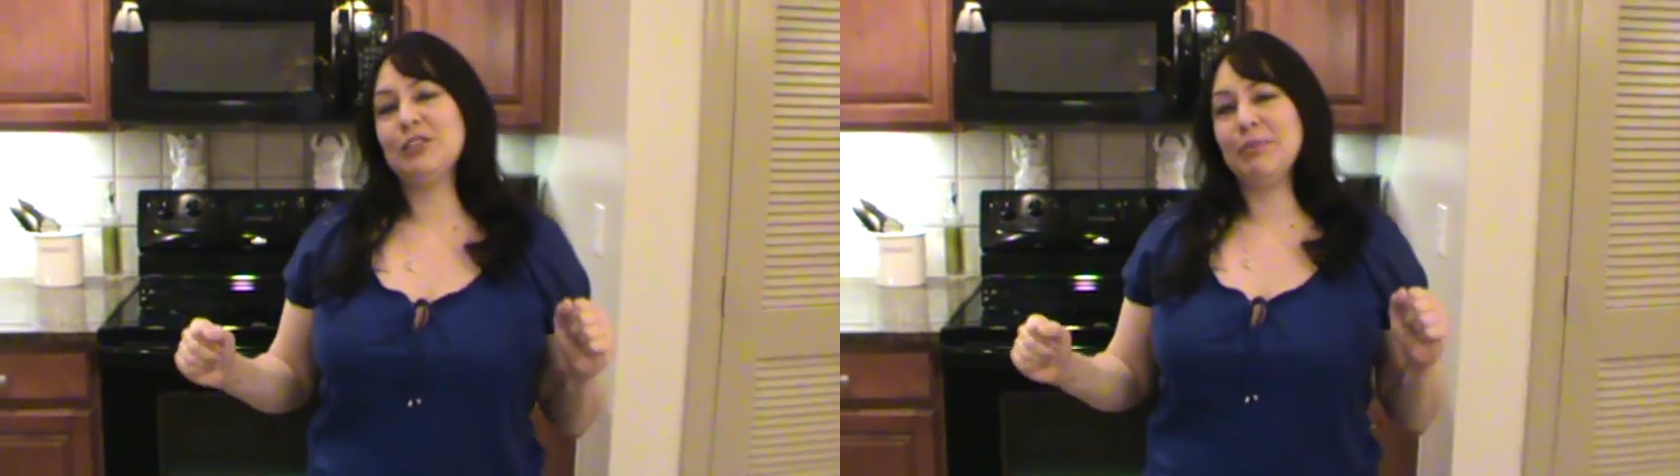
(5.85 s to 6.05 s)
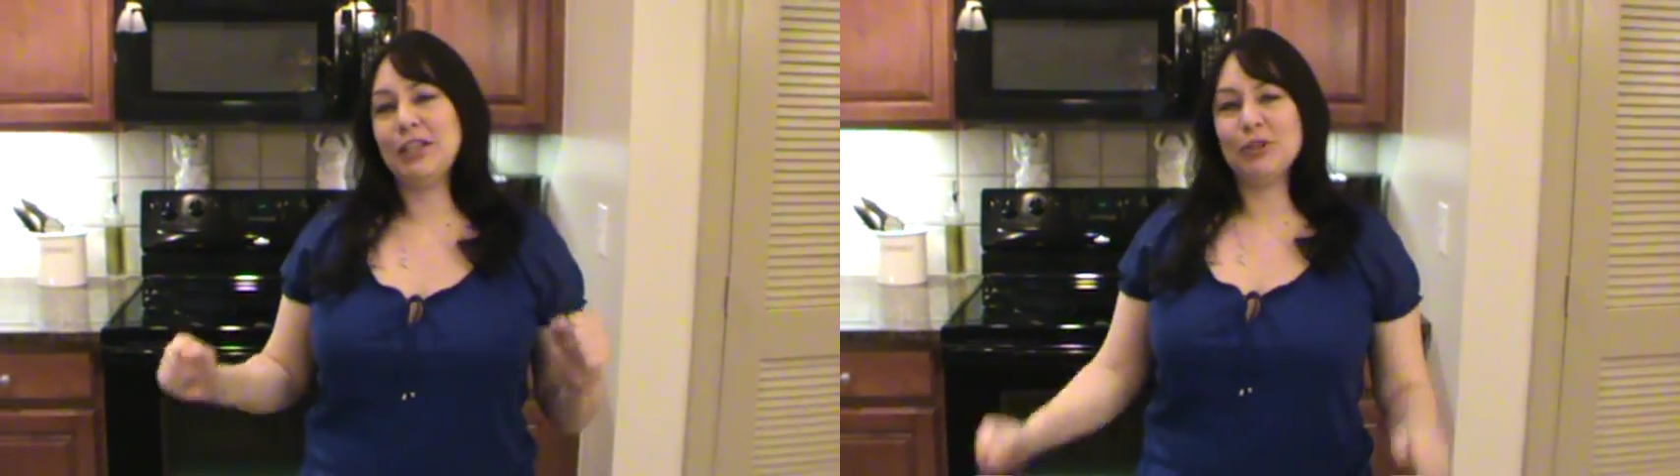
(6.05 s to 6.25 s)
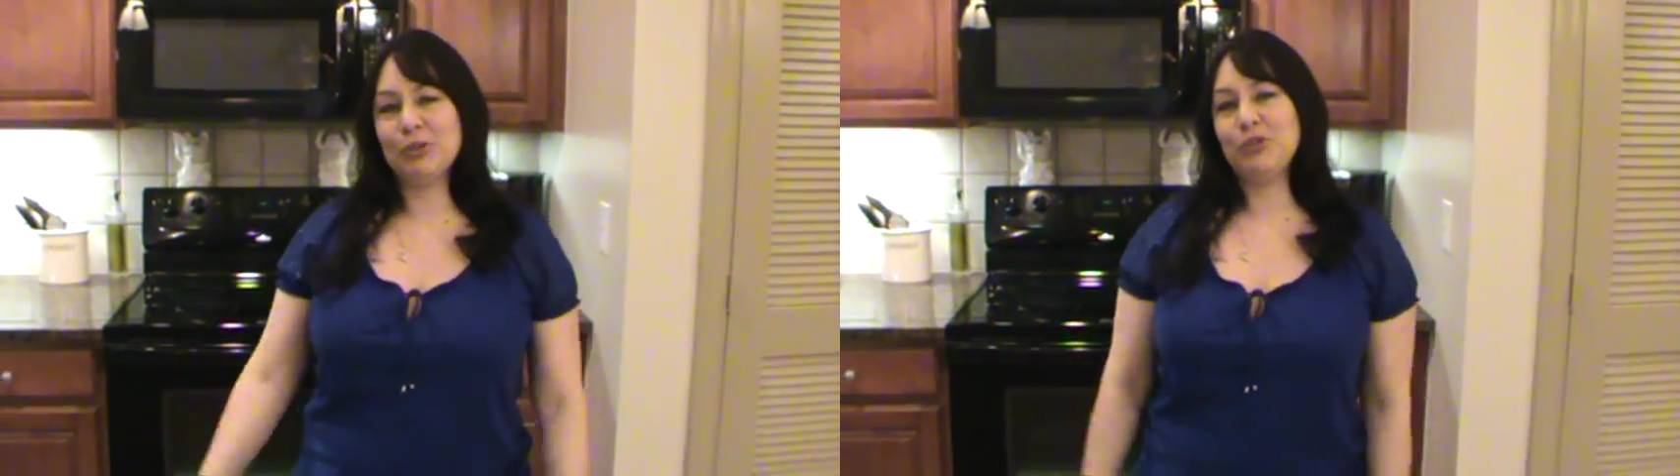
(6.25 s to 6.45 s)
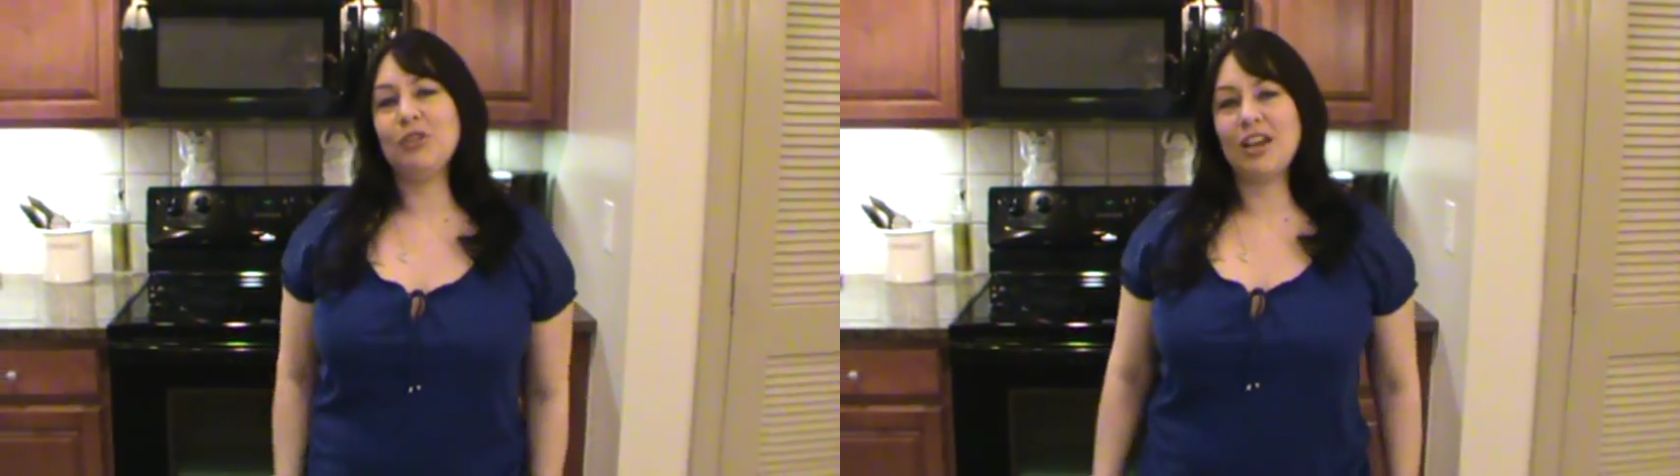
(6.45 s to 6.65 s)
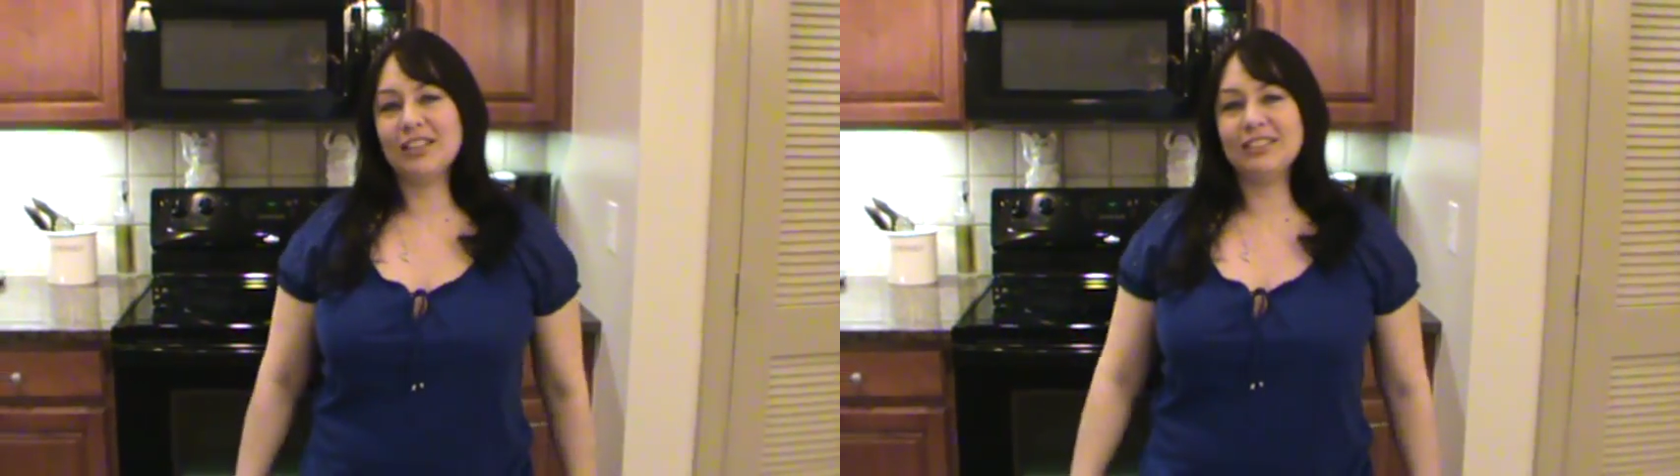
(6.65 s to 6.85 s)
to be here with you
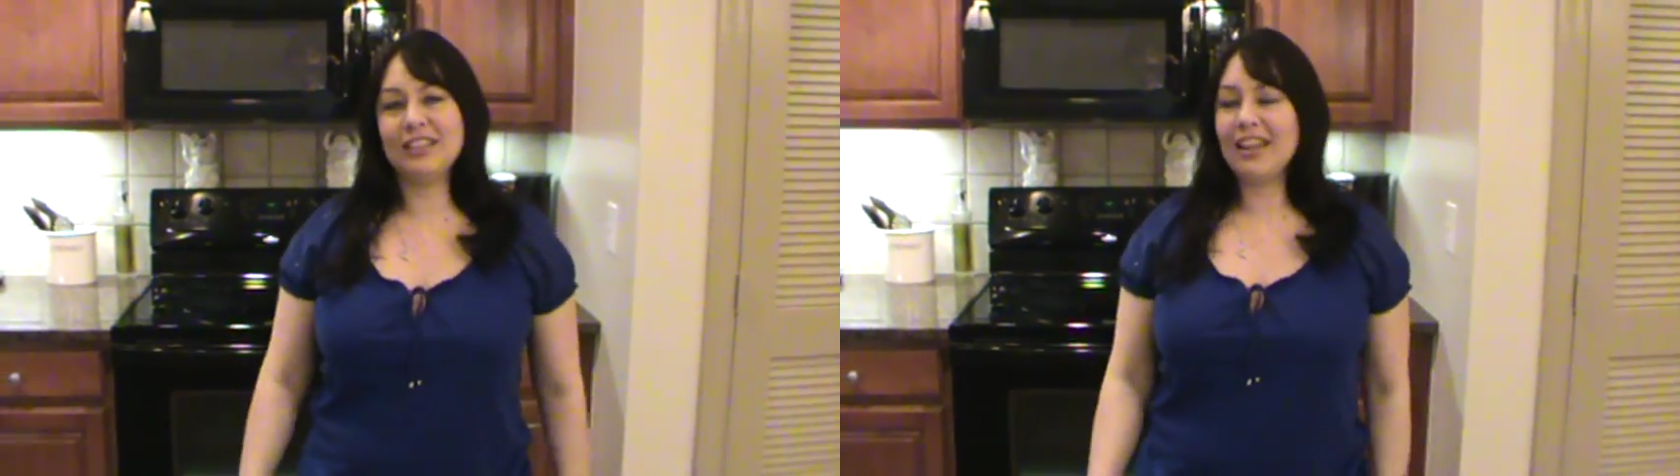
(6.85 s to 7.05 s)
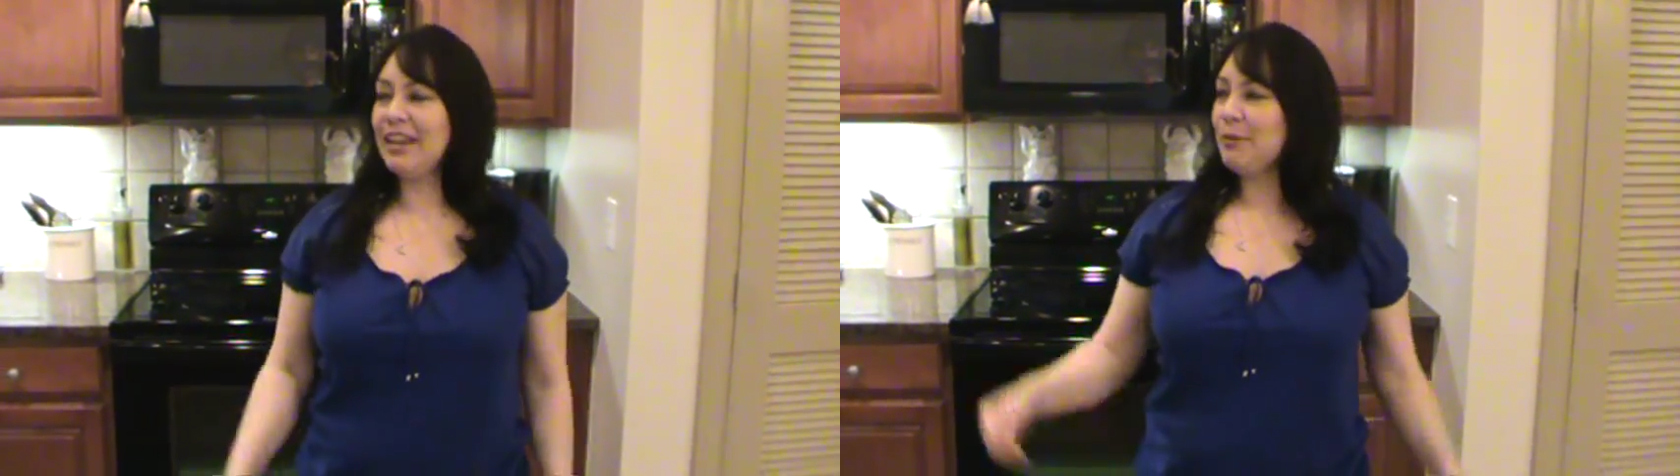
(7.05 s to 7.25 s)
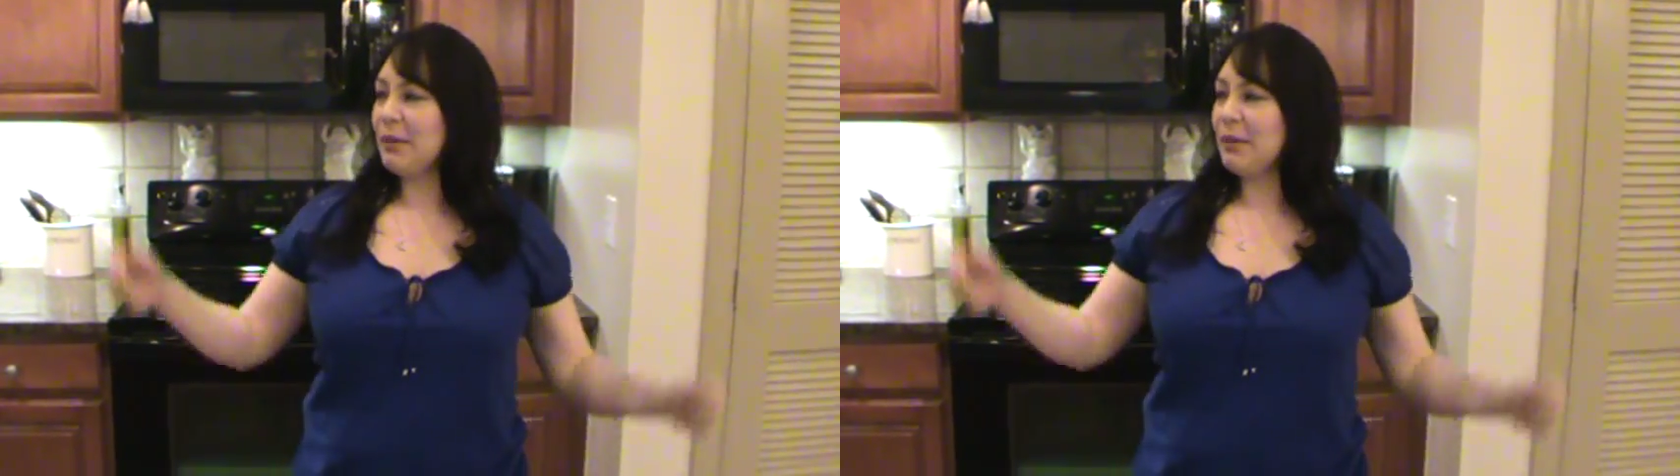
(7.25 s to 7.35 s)
guys today in